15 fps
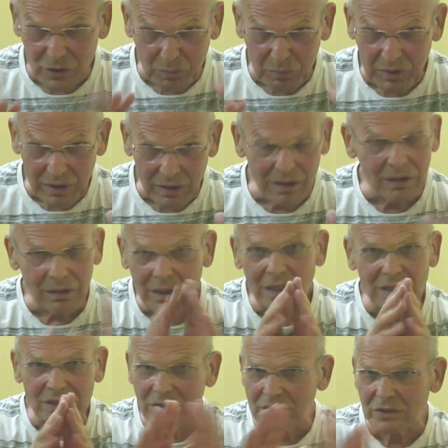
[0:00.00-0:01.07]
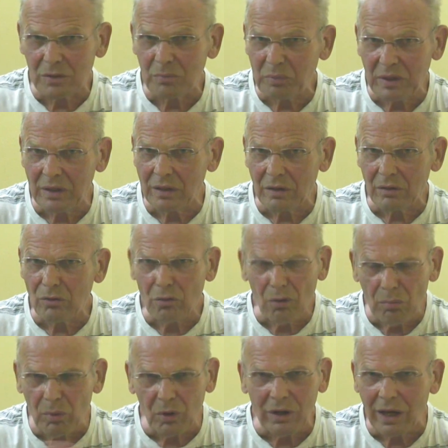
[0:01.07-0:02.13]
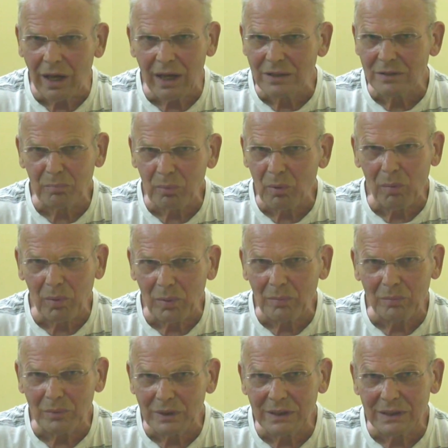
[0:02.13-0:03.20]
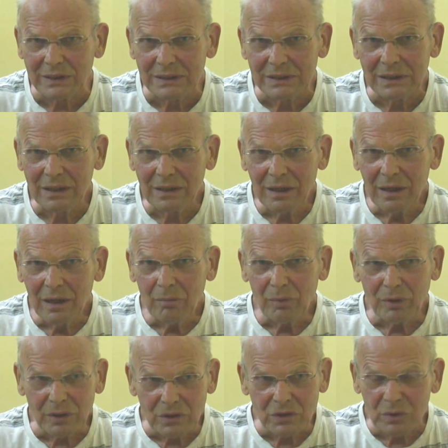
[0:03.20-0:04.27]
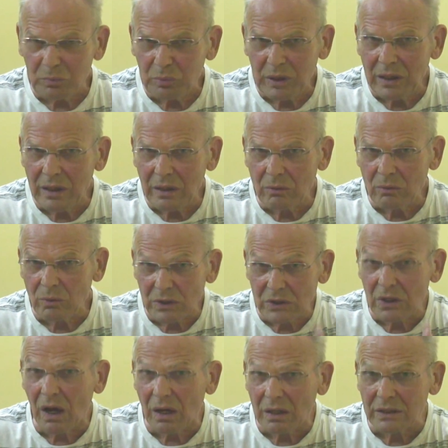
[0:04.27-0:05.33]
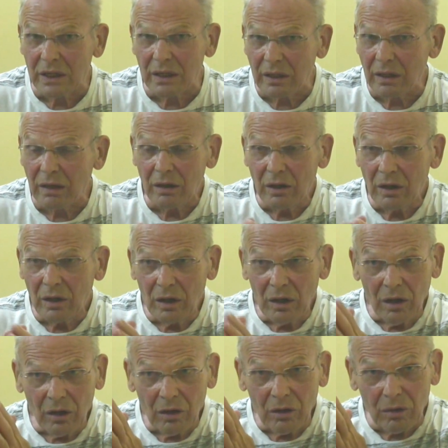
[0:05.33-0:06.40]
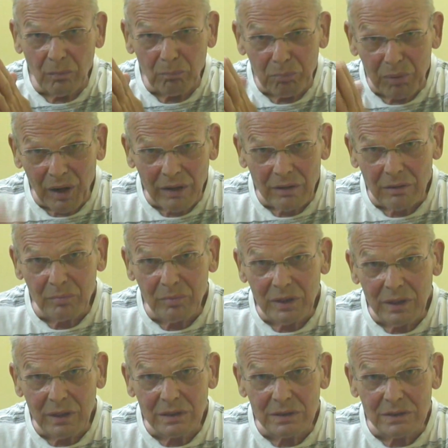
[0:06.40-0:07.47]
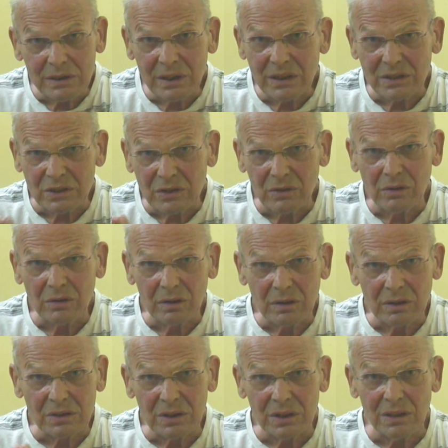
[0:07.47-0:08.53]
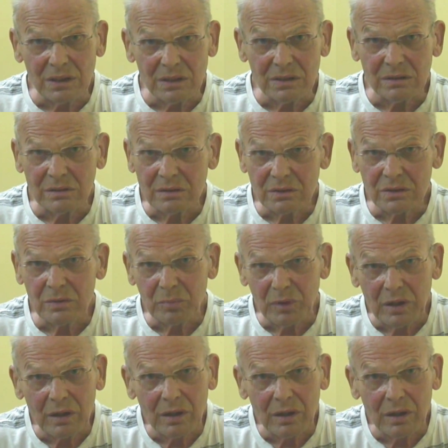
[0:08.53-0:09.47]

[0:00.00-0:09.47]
A superior is a superior. Nobody has a problem with this. But a superior who is asking, blind obedience is not a superior.